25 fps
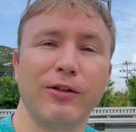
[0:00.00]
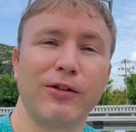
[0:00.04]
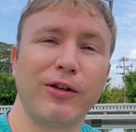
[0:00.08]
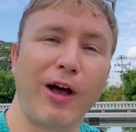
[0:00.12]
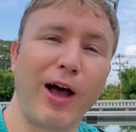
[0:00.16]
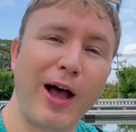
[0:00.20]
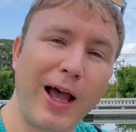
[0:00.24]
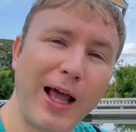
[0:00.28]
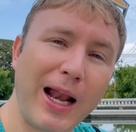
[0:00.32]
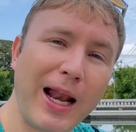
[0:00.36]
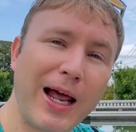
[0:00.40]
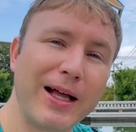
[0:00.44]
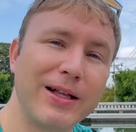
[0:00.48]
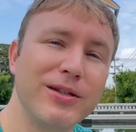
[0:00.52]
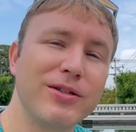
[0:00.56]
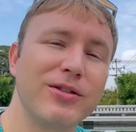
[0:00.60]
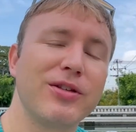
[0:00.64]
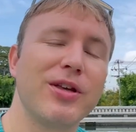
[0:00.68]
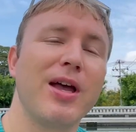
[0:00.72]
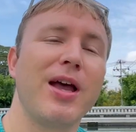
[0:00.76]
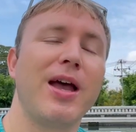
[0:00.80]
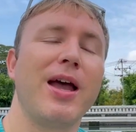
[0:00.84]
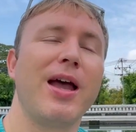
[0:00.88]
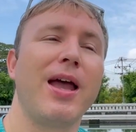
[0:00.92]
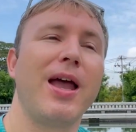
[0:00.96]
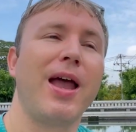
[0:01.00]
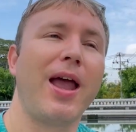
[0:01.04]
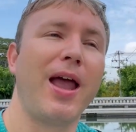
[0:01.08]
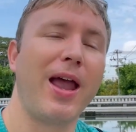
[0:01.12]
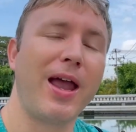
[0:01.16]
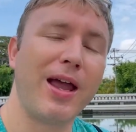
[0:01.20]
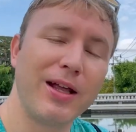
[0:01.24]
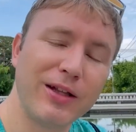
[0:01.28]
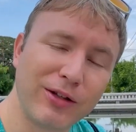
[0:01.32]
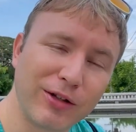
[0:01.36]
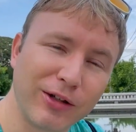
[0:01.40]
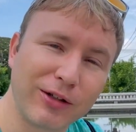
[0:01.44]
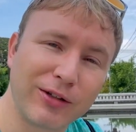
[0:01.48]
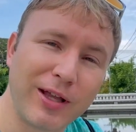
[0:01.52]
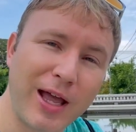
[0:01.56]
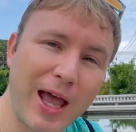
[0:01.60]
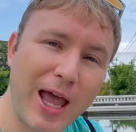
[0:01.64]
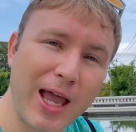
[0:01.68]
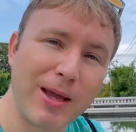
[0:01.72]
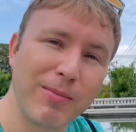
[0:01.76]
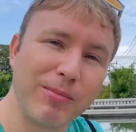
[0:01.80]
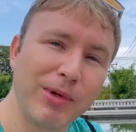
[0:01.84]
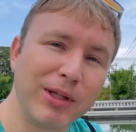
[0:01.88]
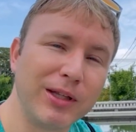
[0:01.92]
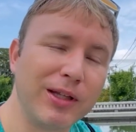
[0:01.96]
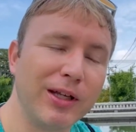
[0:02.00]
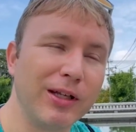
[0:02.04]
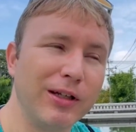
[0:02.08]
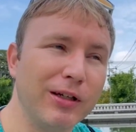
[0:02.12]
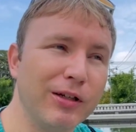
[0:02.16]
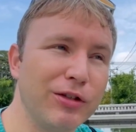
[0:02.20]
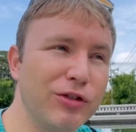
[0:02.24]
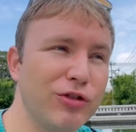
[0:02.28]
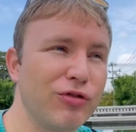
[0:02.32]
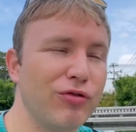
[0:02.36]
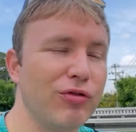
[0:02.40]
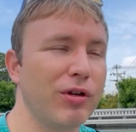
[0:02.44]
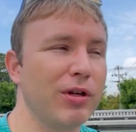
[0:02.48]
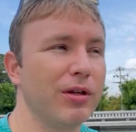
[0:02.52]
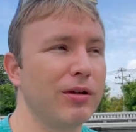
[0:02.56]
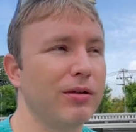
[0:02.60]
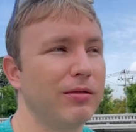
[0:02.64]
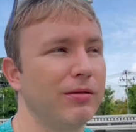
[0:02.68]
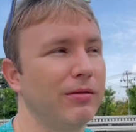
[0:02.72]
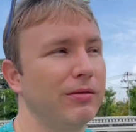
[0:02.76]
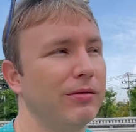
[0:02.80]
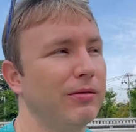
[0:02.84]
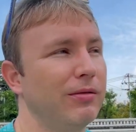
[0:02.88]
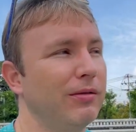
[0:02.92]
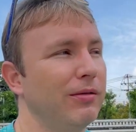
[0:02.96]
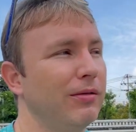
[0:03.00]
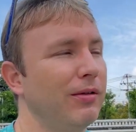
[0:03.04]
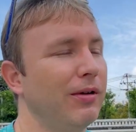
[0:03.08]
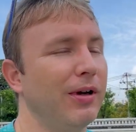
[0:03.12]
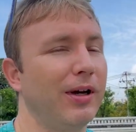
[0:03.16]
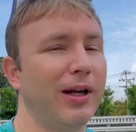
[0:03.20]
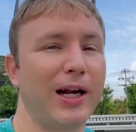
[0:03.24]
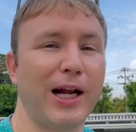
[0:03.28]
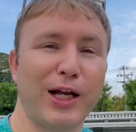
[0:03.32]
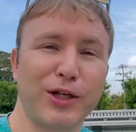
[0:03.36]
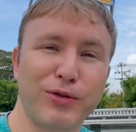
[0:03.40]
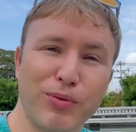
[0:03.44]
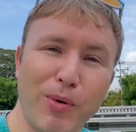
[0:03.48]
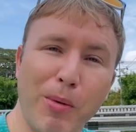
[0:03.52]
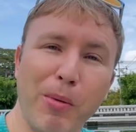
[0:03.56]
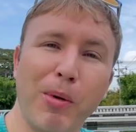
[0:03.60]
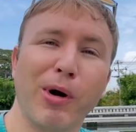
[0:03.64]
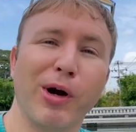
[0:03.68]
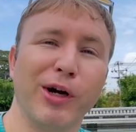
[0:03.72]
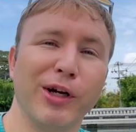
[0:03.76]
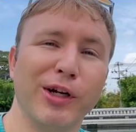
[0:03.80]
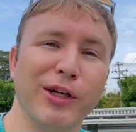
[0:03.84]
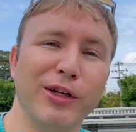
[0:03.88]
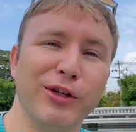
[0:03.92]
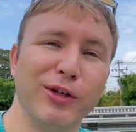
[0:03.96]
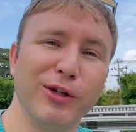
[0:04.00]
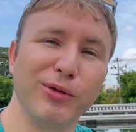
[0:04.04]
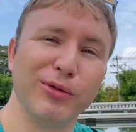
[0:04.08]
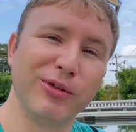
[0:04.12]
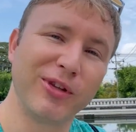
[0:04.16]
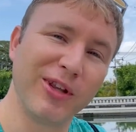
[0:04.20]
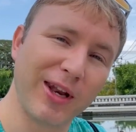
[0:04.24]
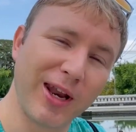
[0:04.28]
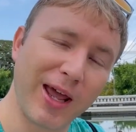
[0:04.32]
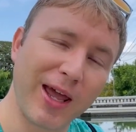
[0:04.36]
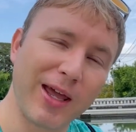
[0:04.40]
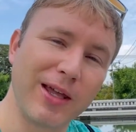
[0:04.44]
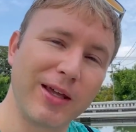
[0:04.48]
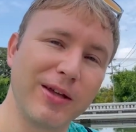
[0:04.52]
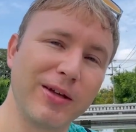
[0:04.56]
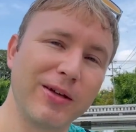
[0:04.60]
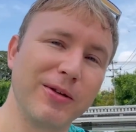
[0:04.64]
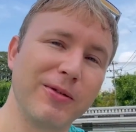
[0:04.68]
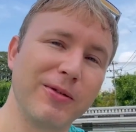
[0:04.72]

Thailand's entertainment industry, and that's what we're going to do today.